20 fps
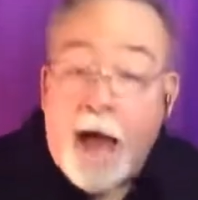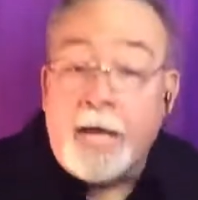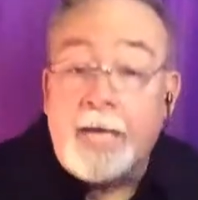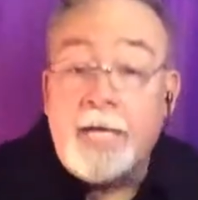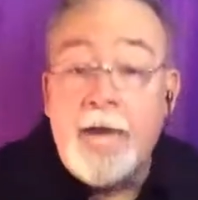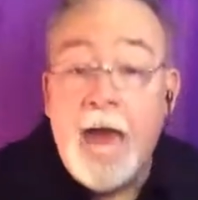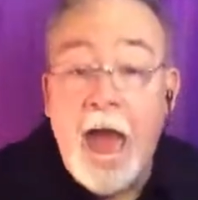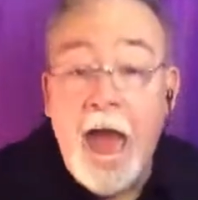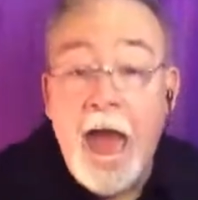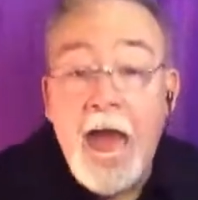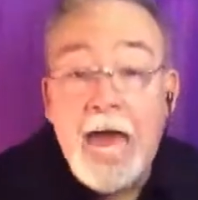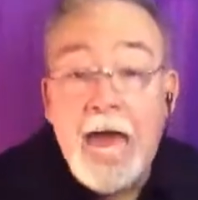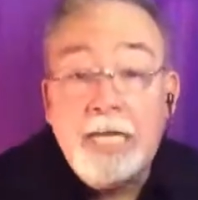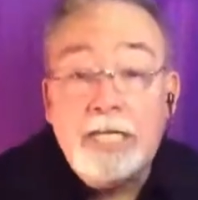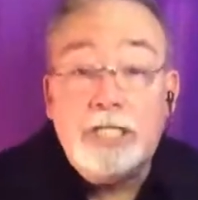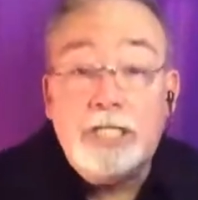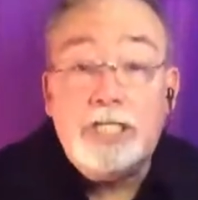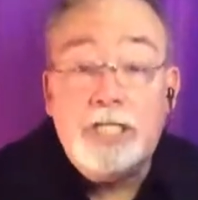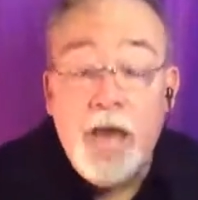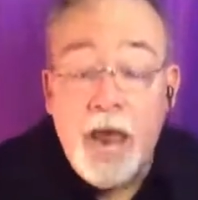I can't
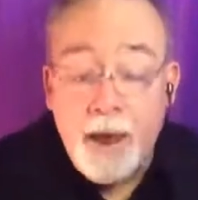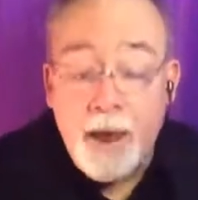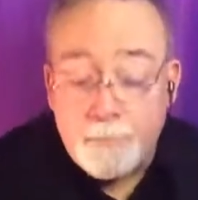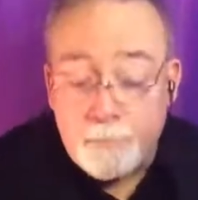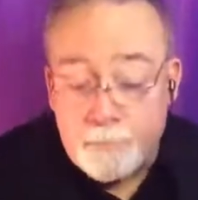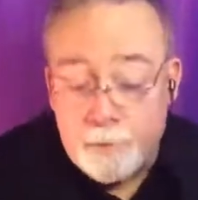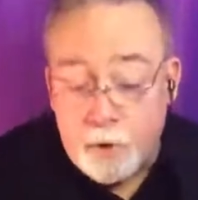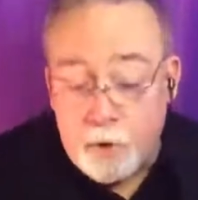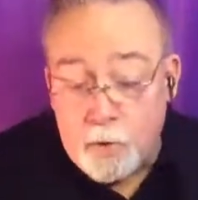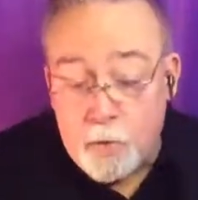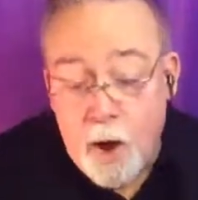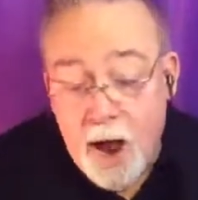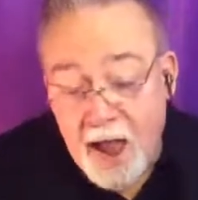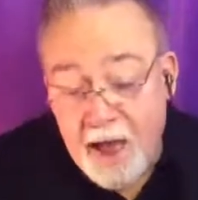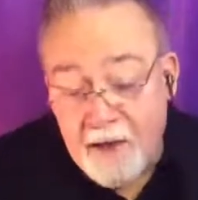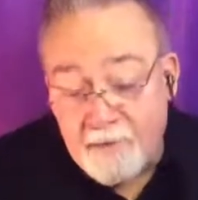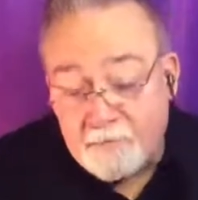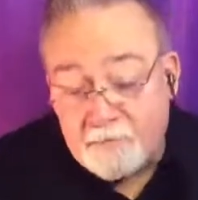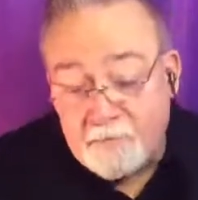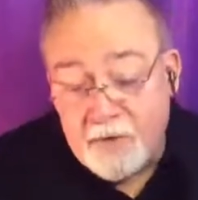escape the way
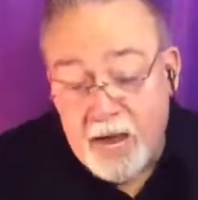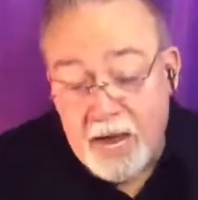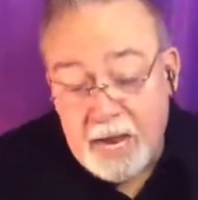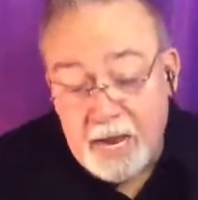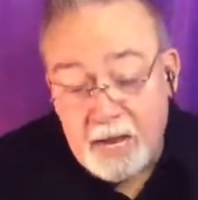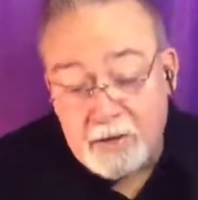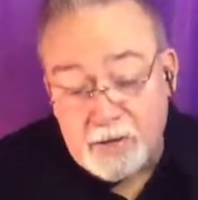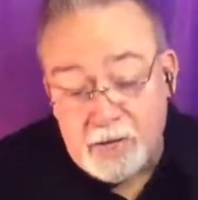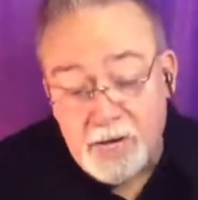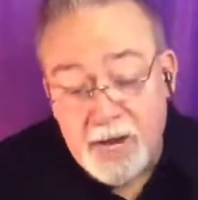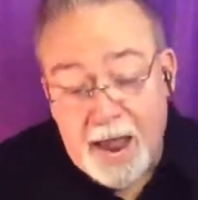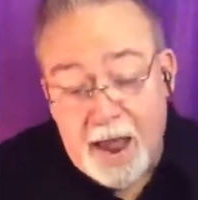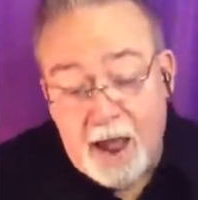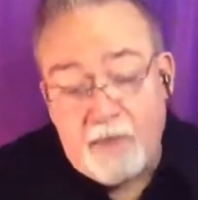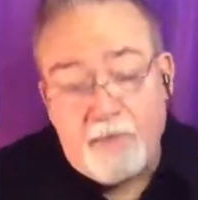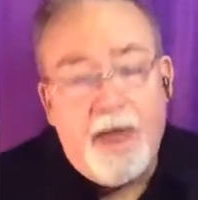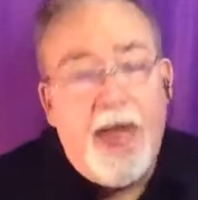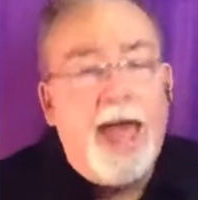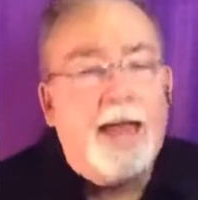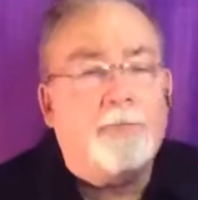I feel,
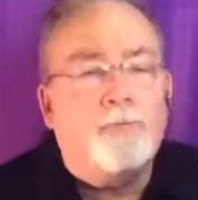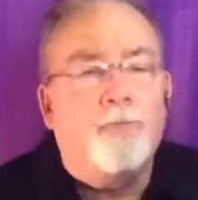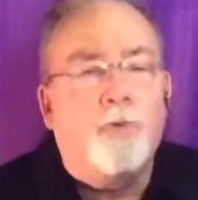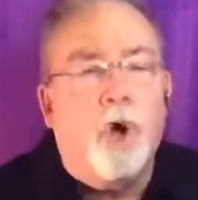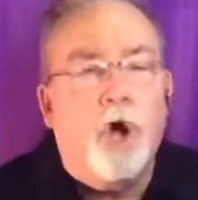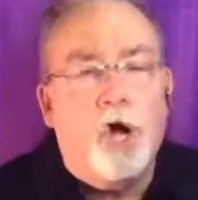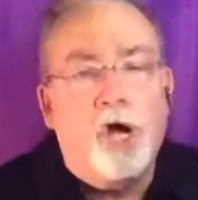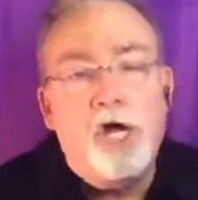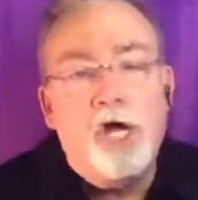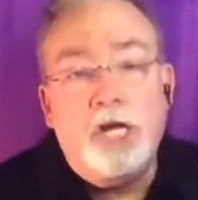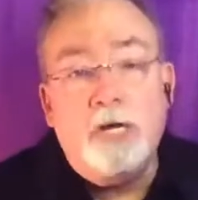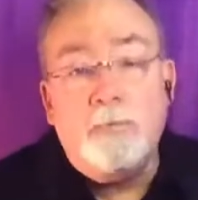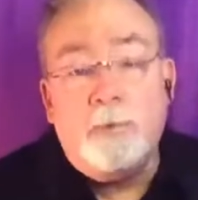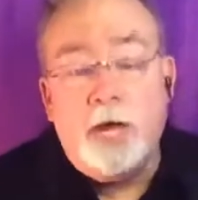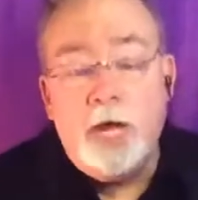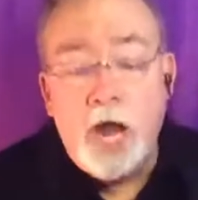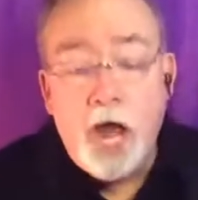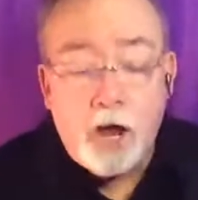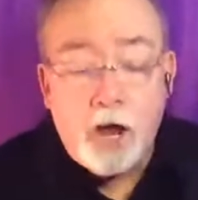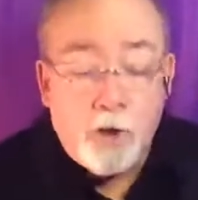now that would
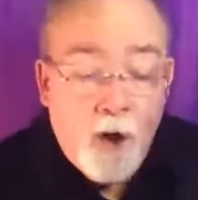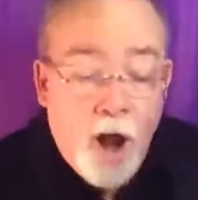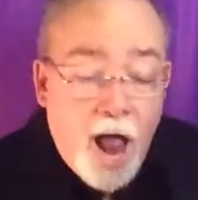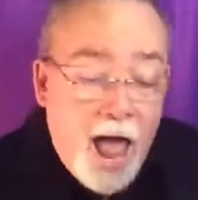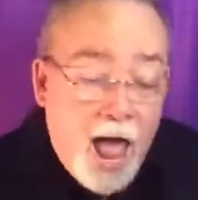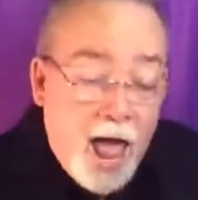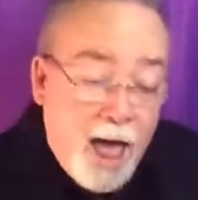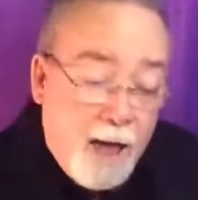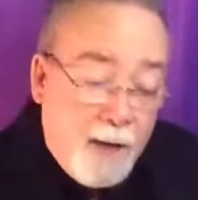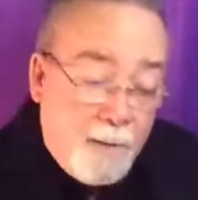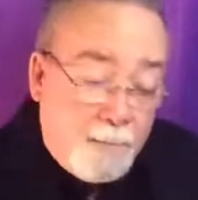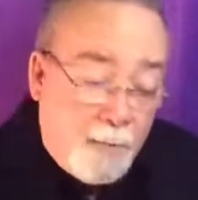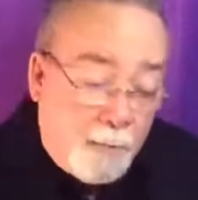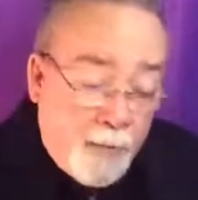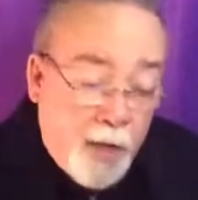be a crime.